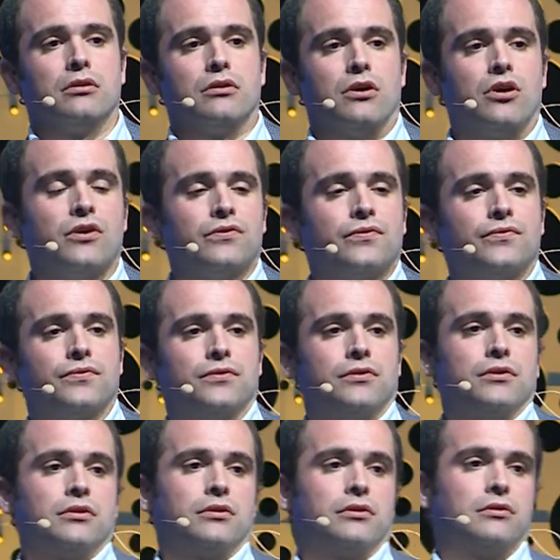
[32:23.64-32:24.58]
of
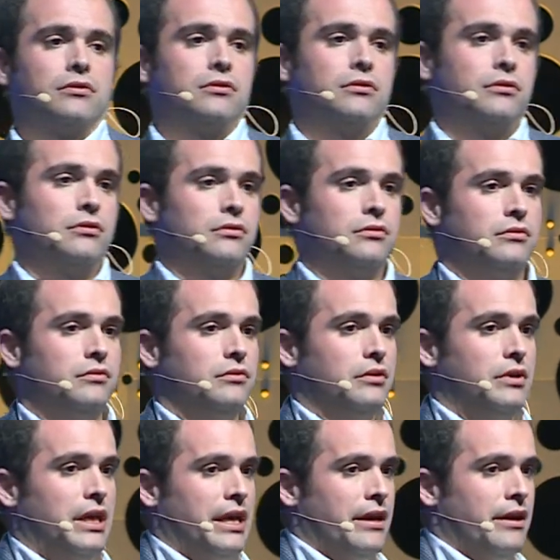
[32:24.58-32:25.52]

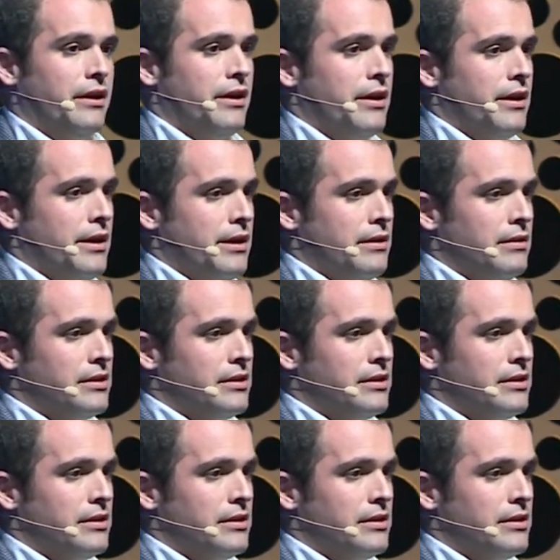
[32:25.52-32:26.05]
uh,